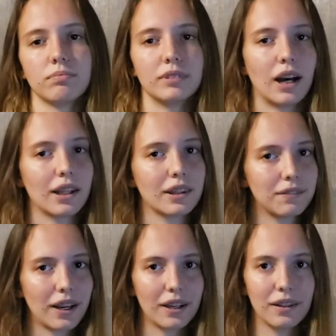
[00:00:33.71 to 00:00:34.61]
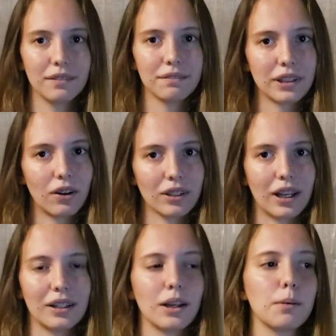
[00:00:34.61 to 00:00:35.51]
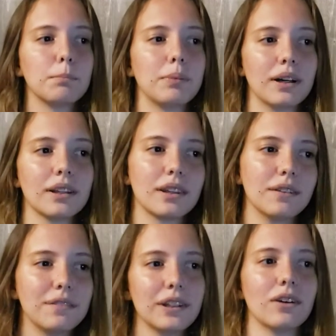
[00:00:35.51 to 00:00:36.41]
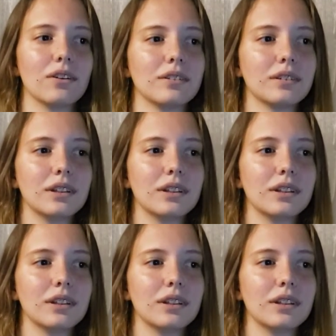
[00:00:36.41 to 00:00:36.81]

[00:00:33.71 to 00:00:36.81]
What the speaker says: Not the viola, but the viol.